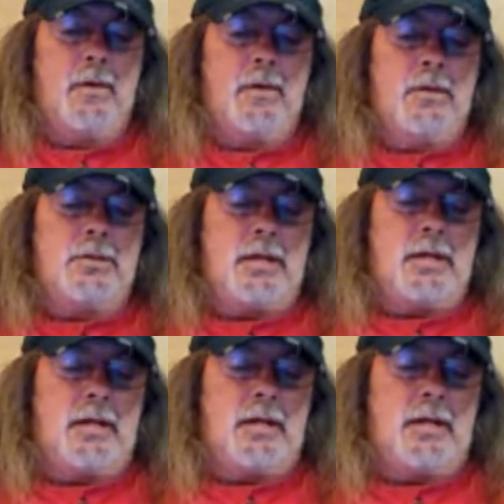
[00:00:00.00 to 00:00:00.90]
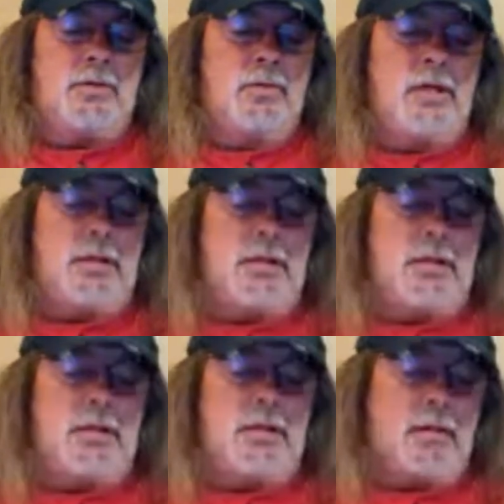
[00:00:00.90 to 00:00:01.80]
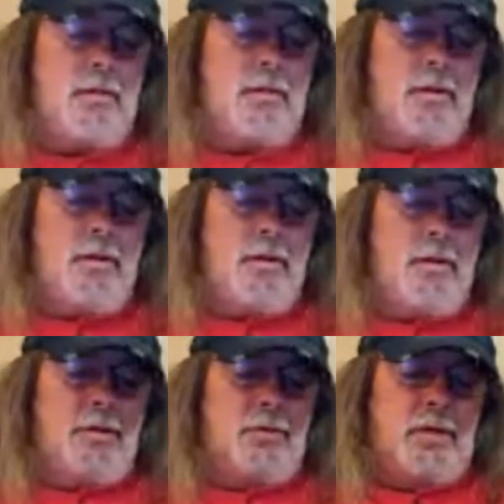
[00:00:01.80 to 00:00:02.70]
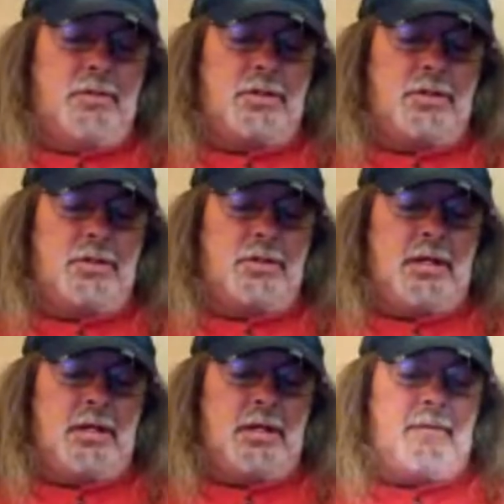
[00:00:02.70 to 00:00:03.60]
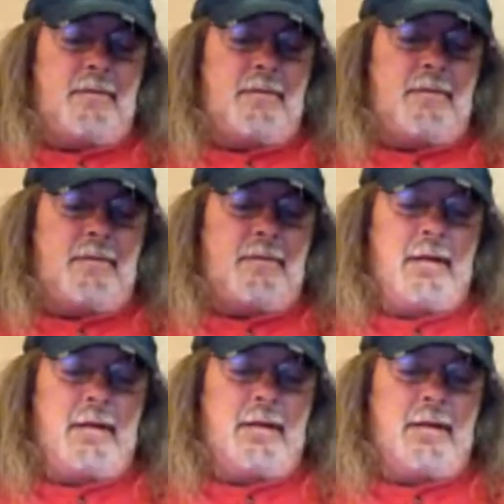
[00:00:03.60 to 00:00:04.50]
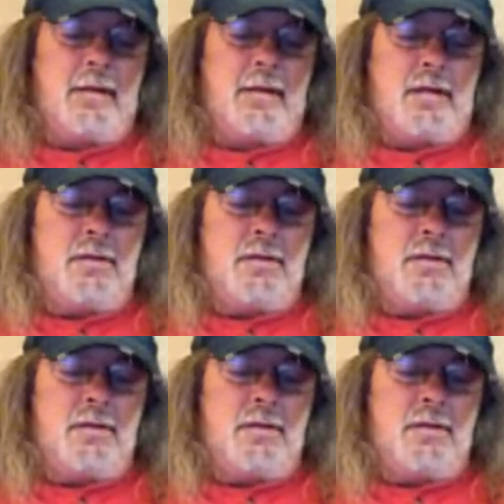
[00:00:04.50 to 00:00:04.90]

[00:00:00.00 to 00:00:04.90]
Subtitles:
Send out a tweet. Tweet was sent. Go back to here.